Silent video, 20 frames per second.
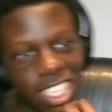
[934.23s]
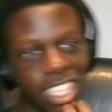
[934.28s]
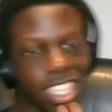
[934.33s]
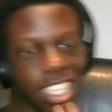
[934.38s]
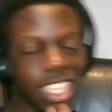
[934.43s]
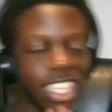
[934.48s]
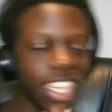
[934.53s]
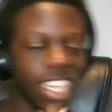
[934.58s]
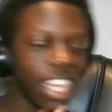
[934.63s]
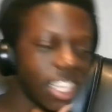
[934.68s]
The other
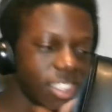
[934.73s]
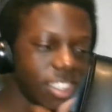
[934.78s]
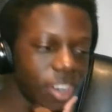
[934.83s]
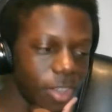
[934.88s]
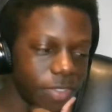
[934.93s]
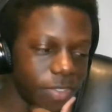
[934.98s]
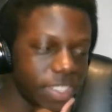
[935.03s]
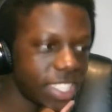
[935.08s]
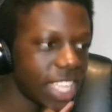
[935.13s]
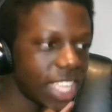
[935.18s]
thing,
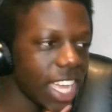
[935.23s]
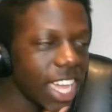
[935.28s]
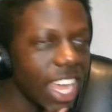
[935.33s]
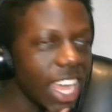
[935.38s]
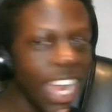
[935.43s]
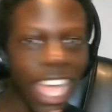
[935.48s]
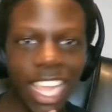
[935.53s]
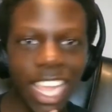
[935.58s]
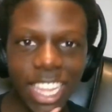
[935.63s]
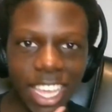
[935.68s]
Nocturnal Visit, that
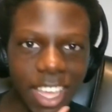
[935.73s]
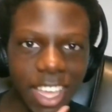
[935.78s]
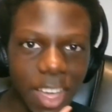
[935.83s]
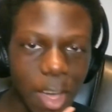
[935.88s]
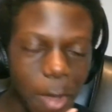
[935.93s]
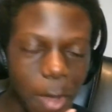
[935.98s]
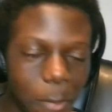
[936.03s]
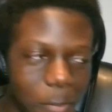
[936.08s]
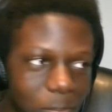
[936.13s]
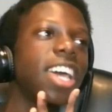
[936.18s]
kind of had
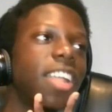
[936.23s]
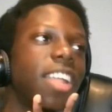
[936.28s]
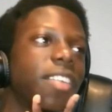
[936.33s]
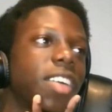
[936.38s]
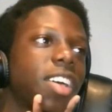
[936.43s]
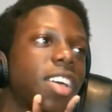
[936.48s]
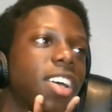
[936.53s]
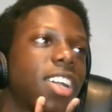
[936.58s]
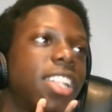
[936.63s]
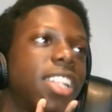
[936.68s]

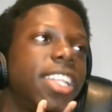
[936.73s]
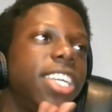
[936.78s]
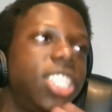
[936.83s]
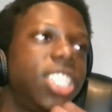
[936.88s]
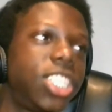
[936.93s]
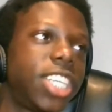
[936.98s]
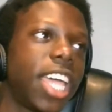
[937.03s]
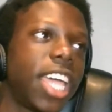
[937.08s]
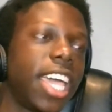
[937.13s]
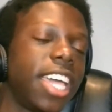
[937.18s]
like a
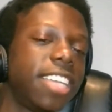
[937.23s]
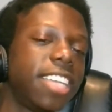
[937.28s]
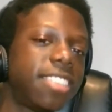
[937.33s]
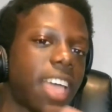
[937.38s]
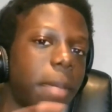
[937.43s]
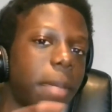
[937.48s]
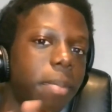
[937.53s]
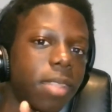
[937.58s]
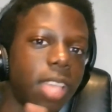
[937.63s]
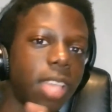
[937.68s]
cliche
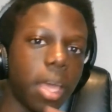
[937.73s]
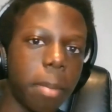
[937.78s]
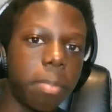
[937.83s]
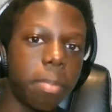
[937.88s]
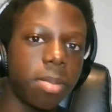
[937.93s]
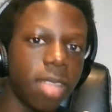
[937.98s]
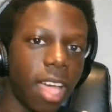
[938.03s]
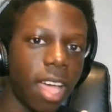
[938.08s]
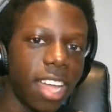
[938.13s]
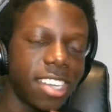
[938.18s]
type of like
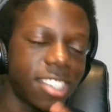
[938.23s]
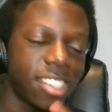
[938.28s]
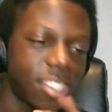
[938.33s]
plot and